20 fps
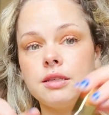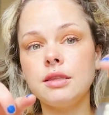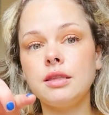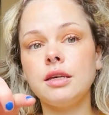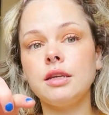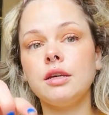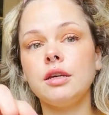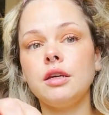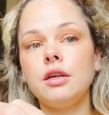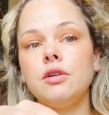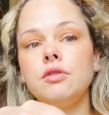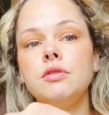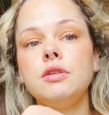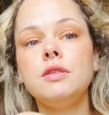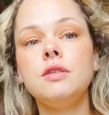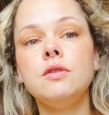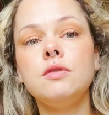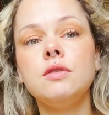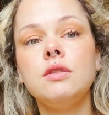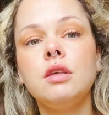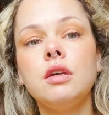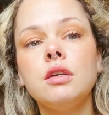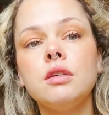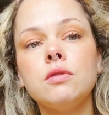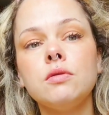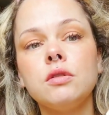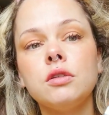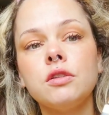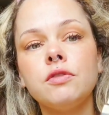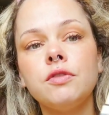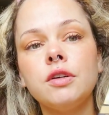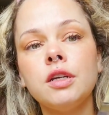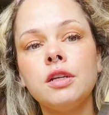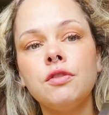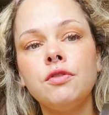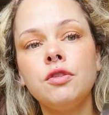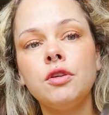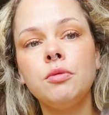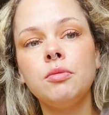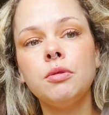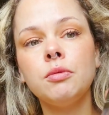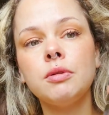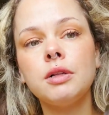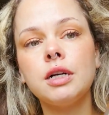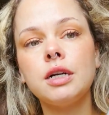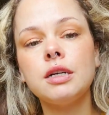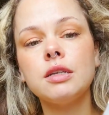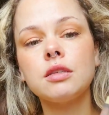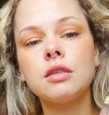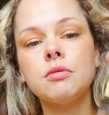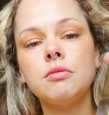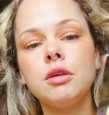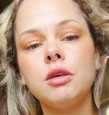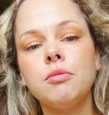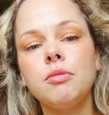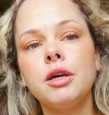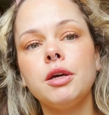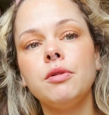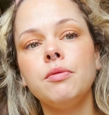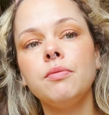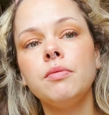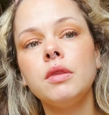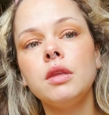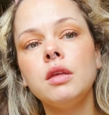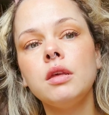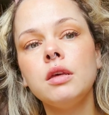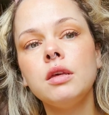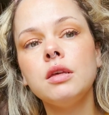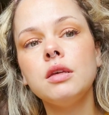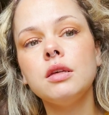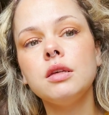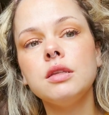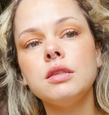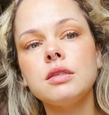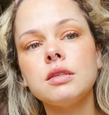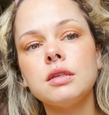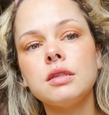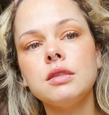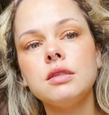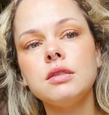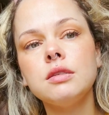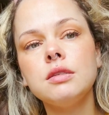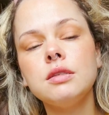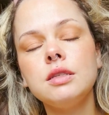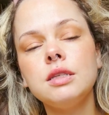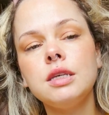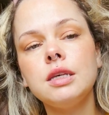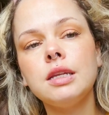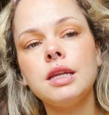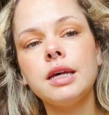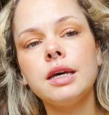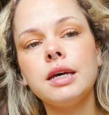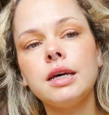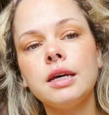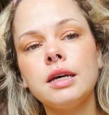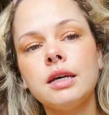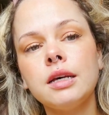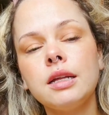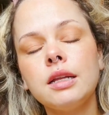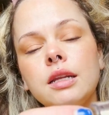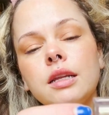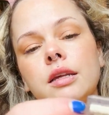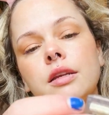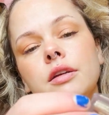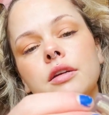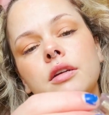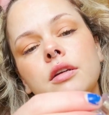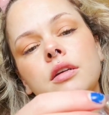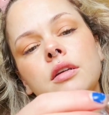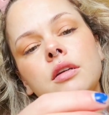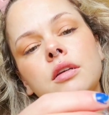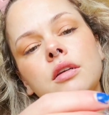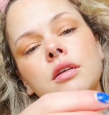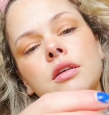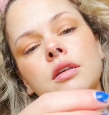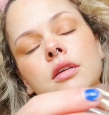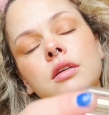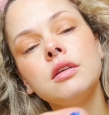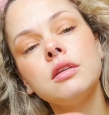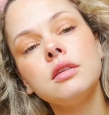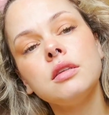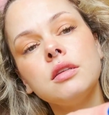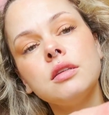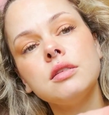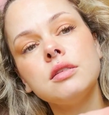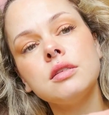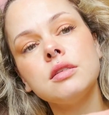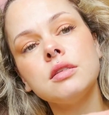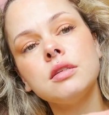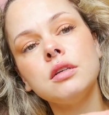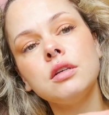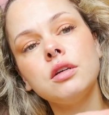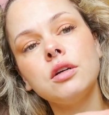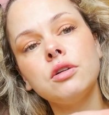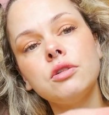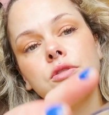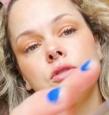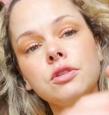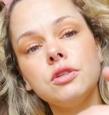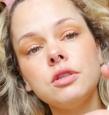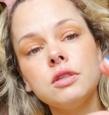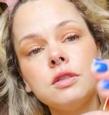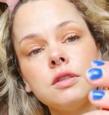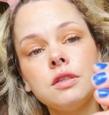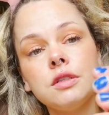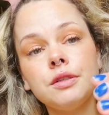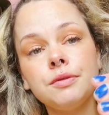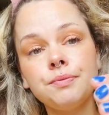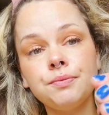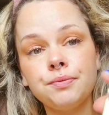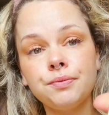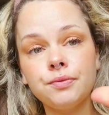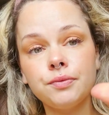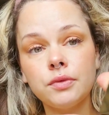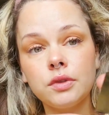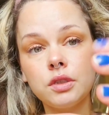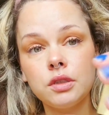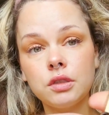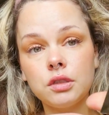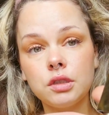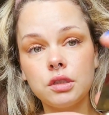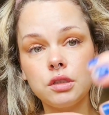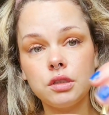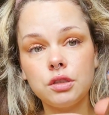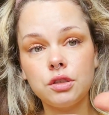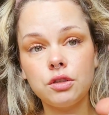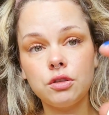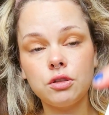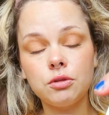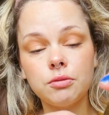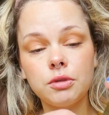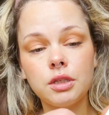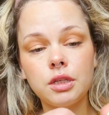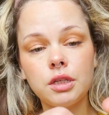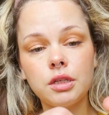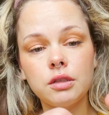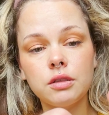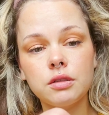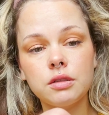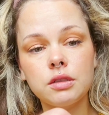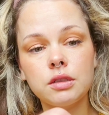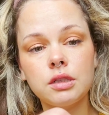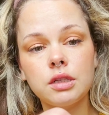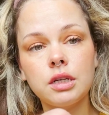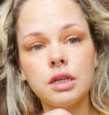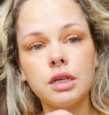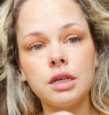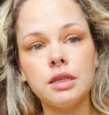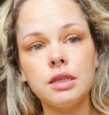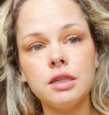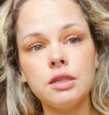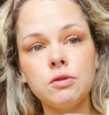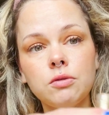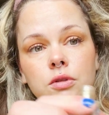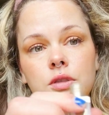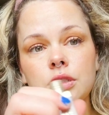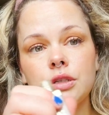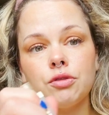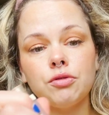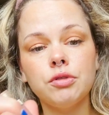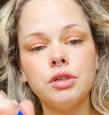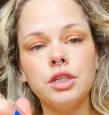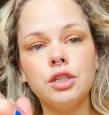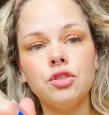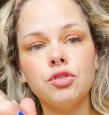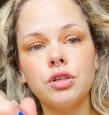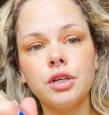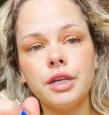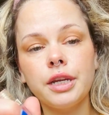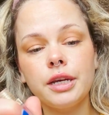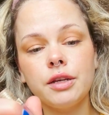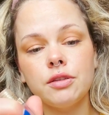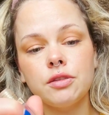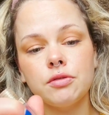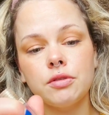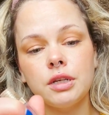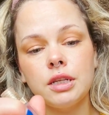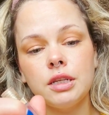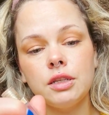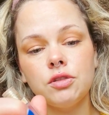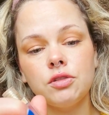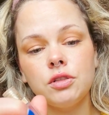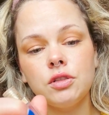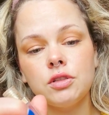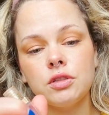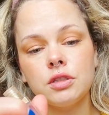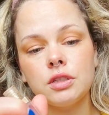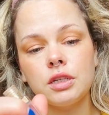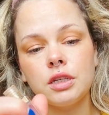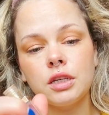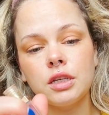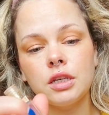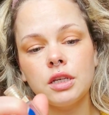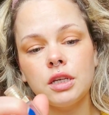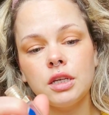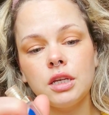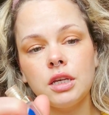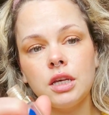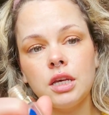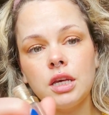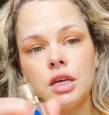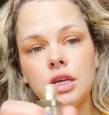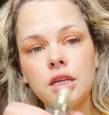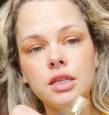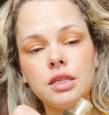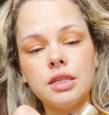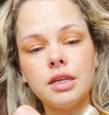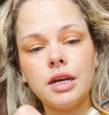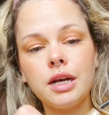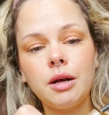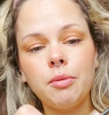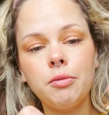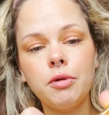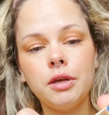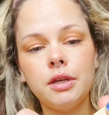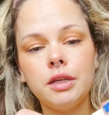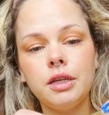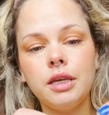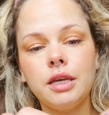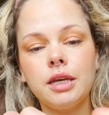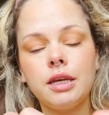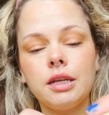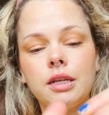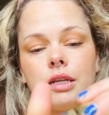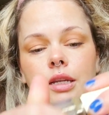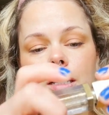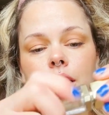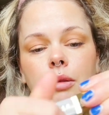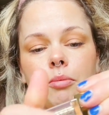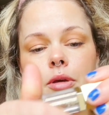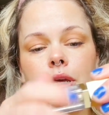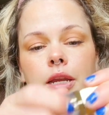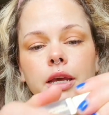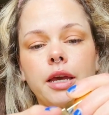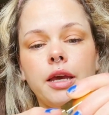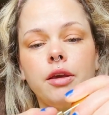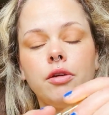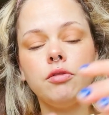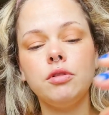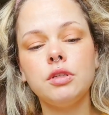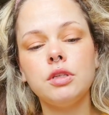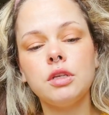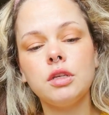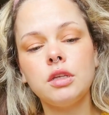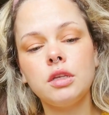Then I always use this, which I've had a few people ask me about. It's like the stellar glitter. This is in Gold Dust. Excuse my nails. And this one's like really dried out, so I literally just like tap it, get a little bit out.